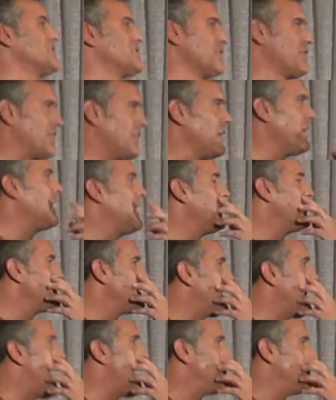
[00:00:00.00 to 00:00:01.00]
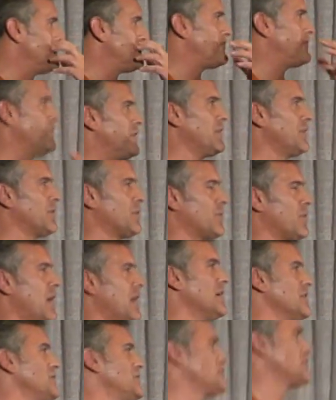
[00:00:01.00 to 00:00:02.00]
It's a very good atmosphere. The
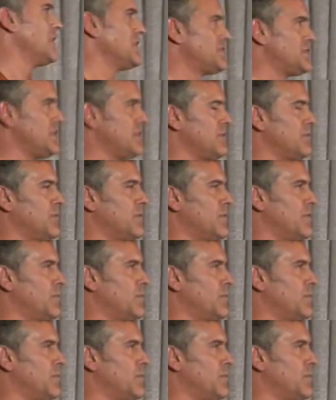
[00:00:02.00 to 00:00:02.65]
writers trust you to.